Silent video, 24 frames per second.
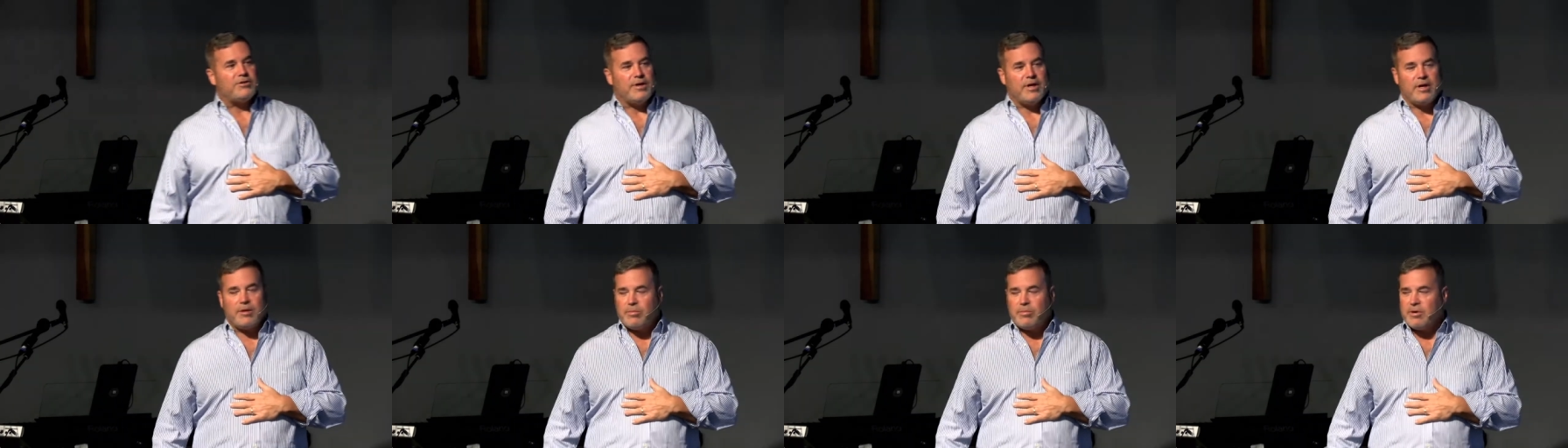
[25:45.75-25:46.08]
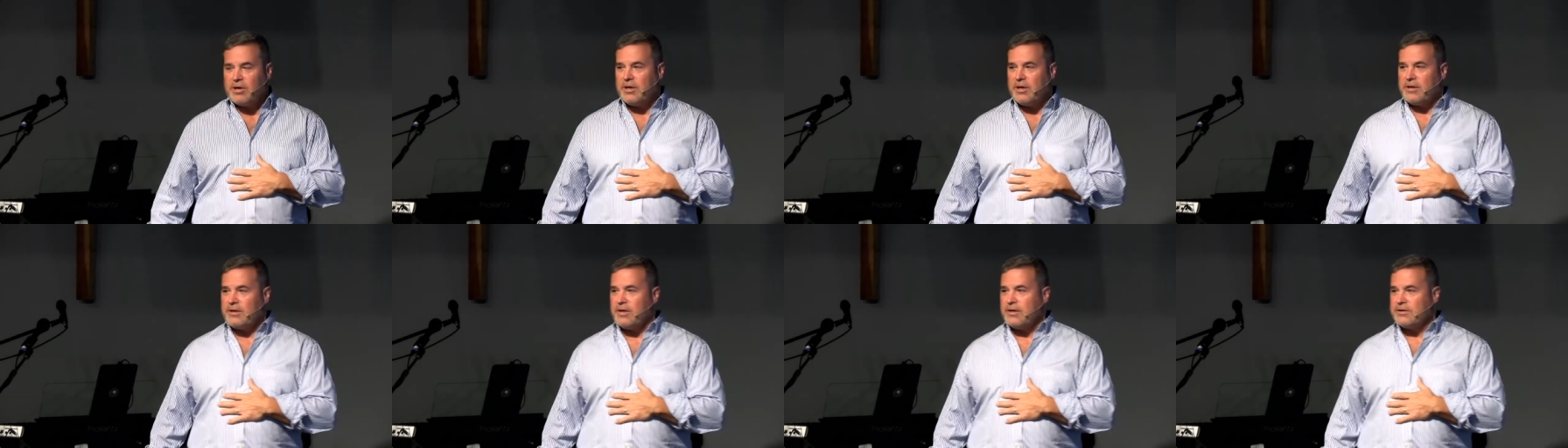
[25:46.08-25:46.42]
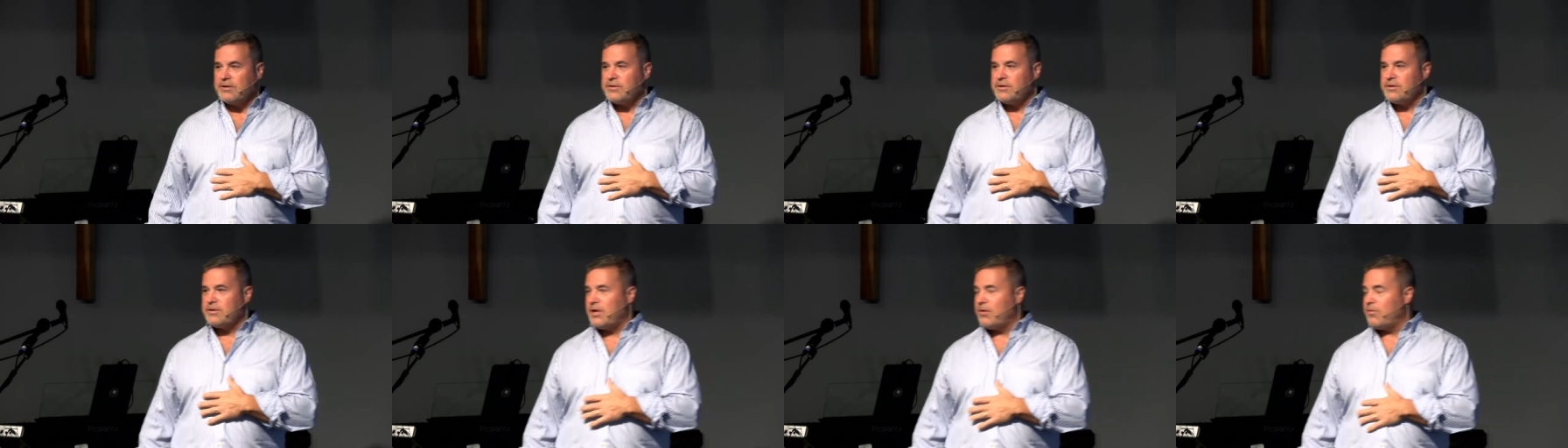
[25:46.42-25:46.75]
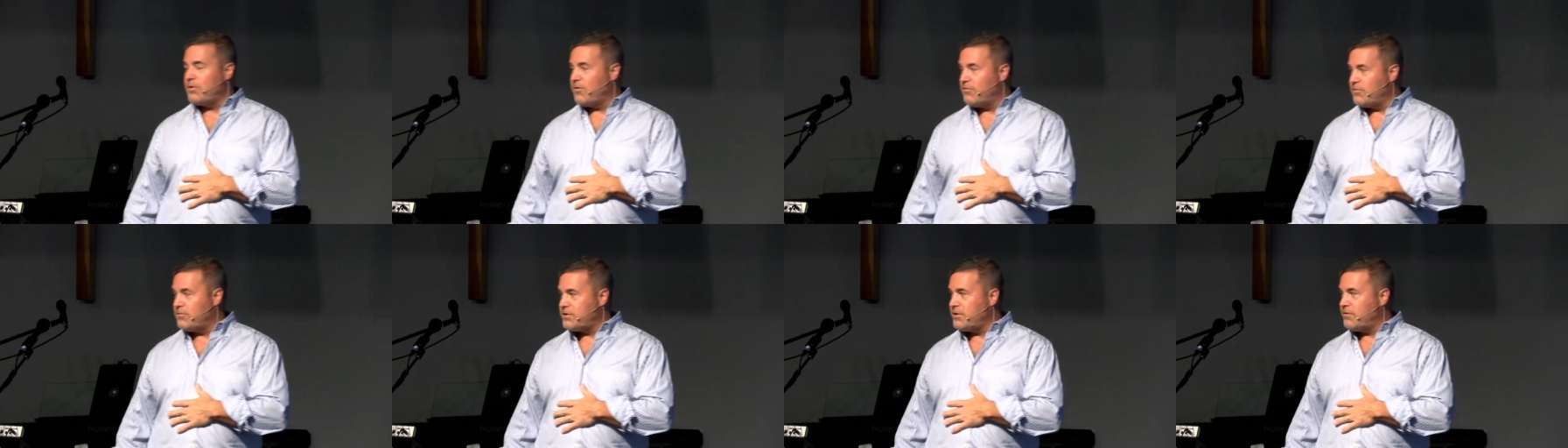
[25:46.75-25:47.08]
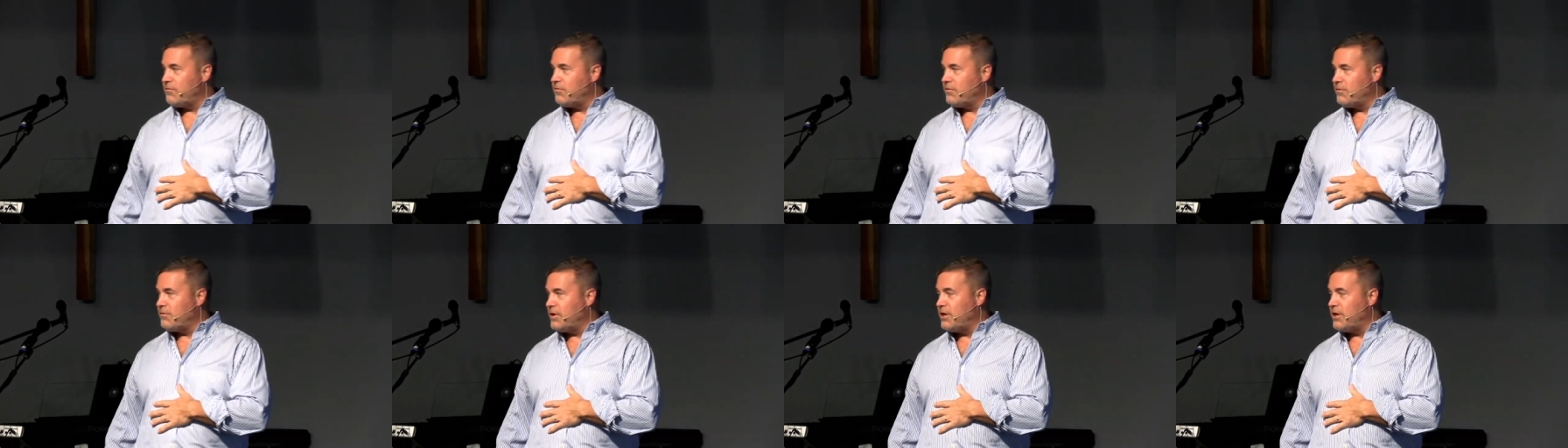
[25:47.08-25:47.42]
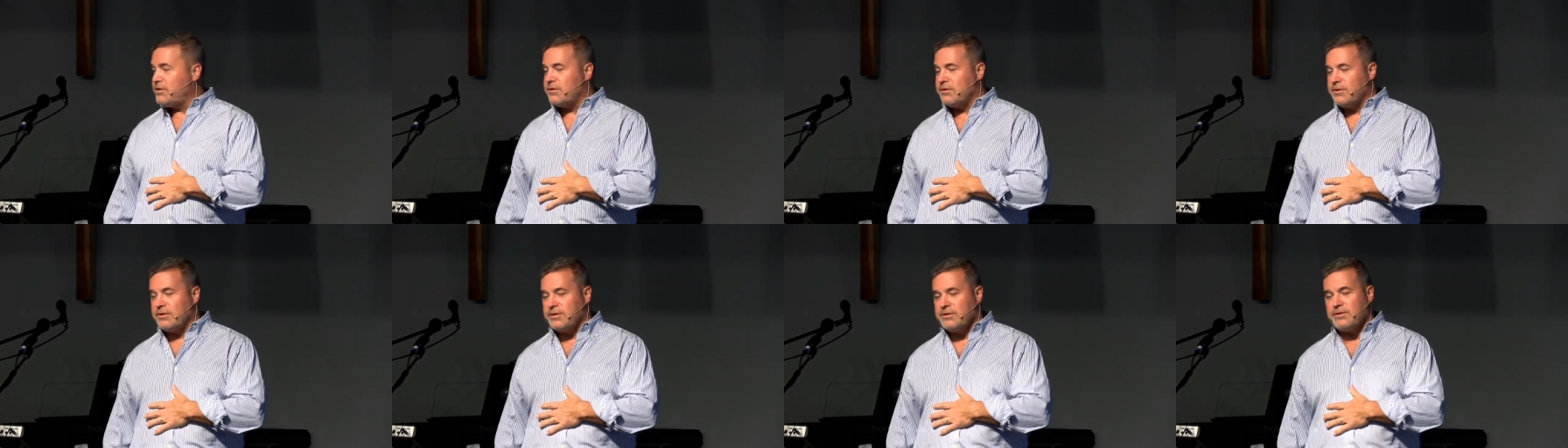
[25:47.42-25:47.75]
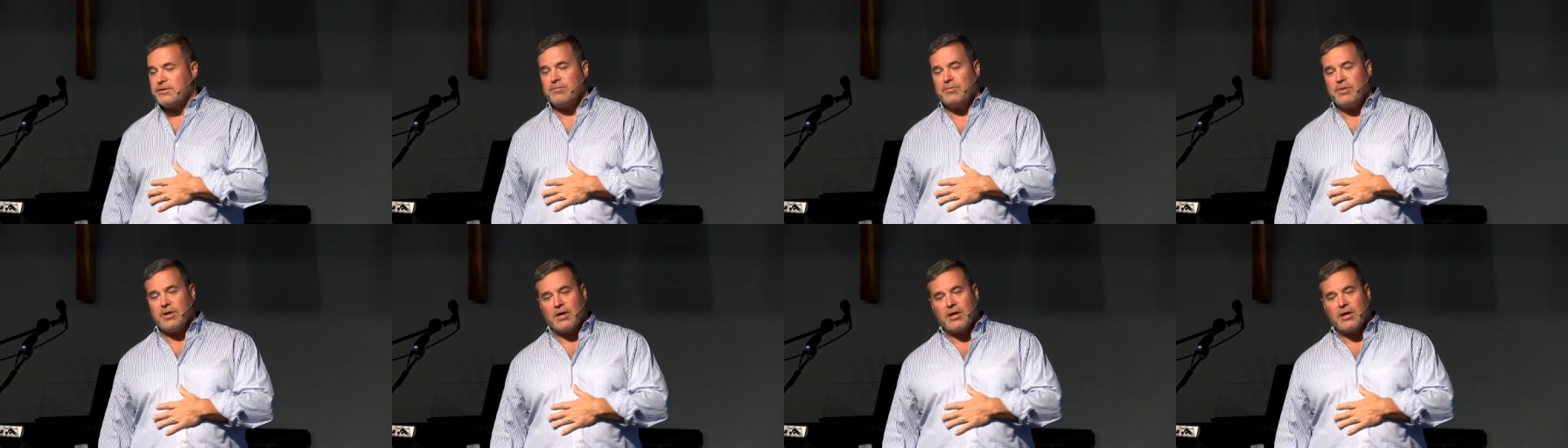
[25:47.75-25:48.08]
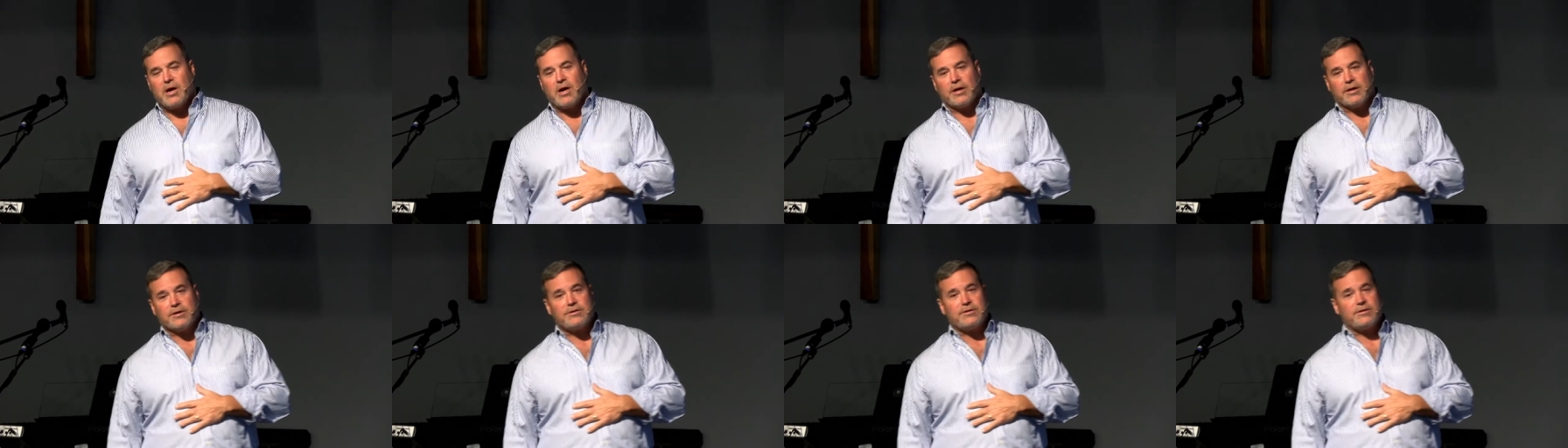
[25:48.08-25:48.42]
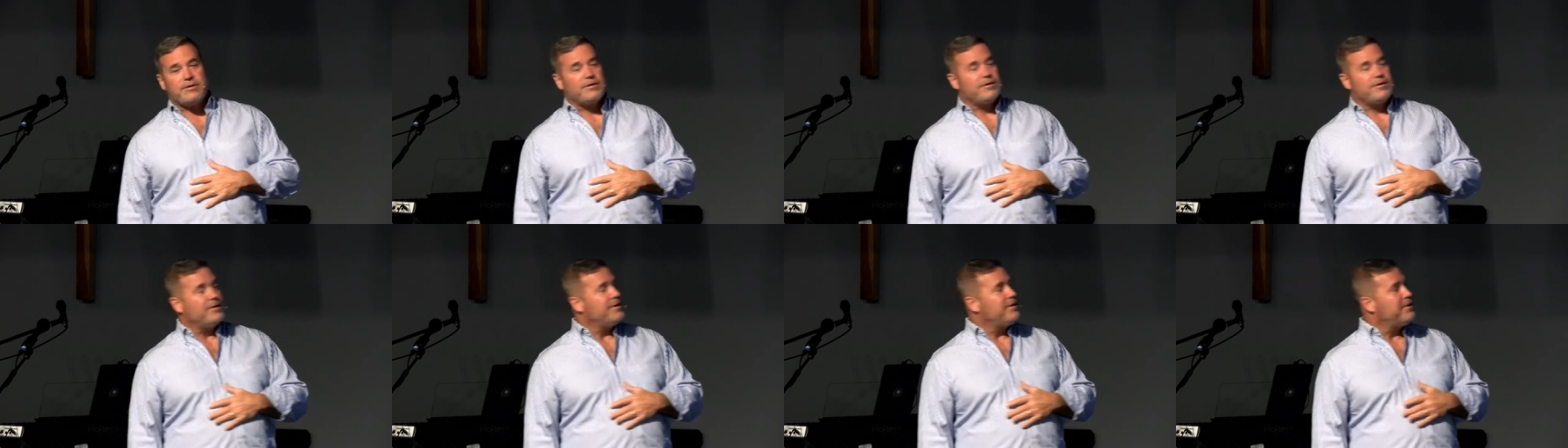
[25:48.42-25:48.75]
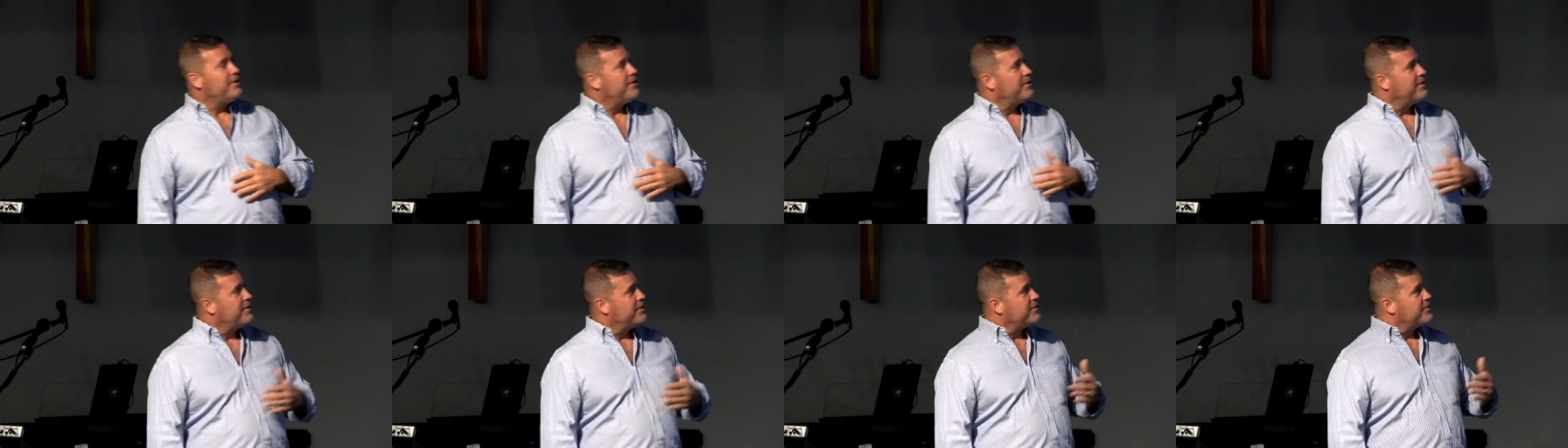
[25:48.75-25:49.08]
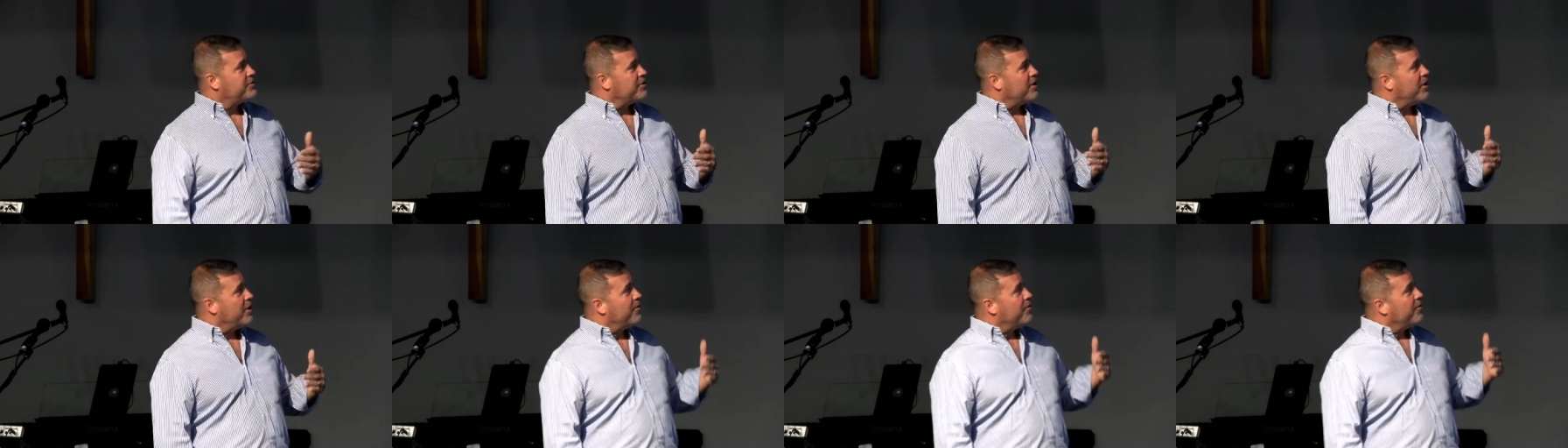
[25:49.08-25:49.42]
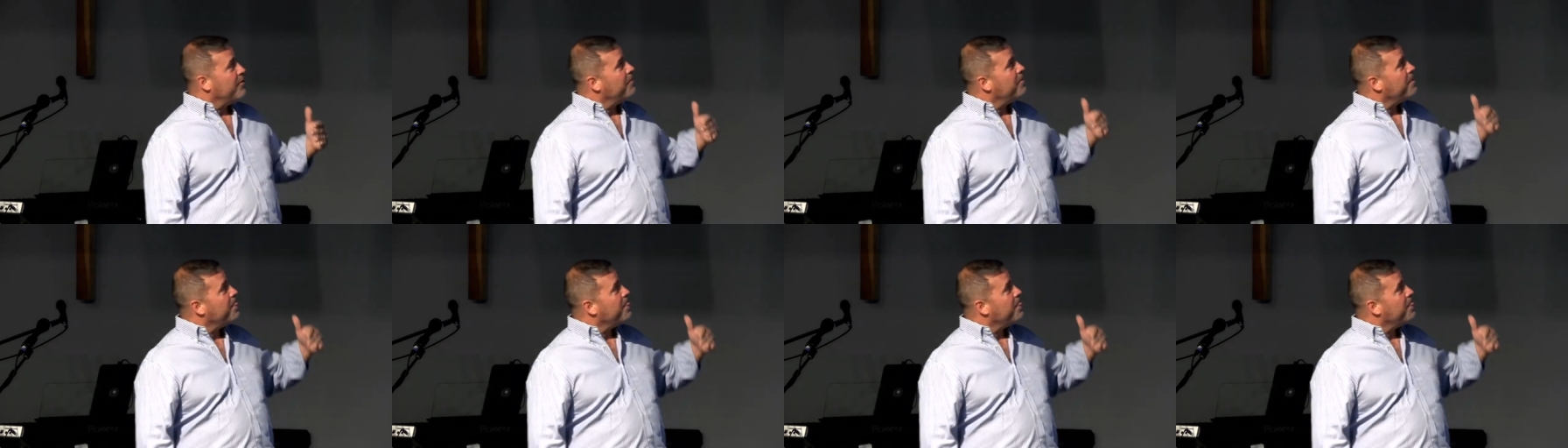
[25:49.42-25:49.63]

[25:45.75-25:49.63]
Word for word: Anybody that doesn't say we have a sinful nature isn't being honest. So,